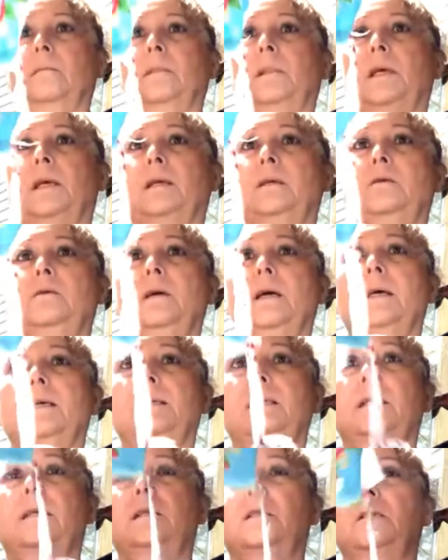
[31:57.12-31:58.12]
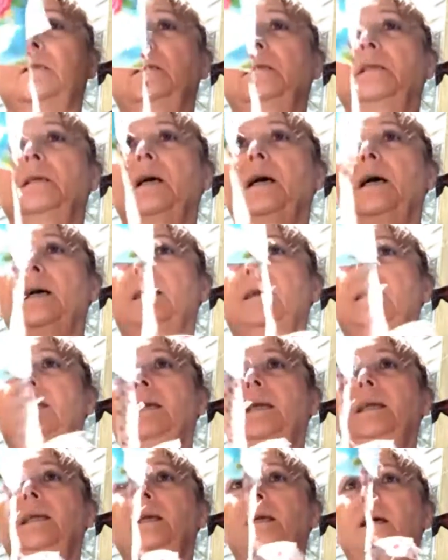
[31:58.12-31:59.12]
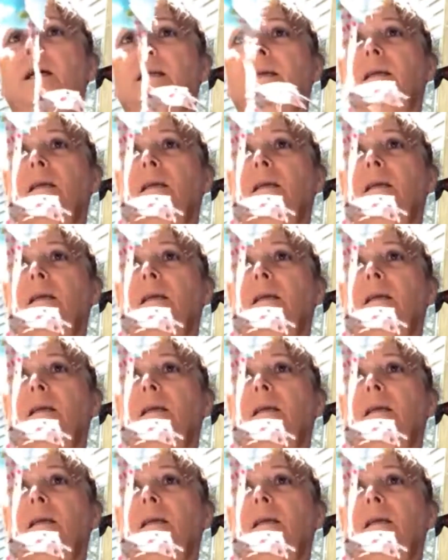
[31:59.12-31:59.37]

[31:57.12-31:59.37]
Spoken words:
and you guys can just tie any kind of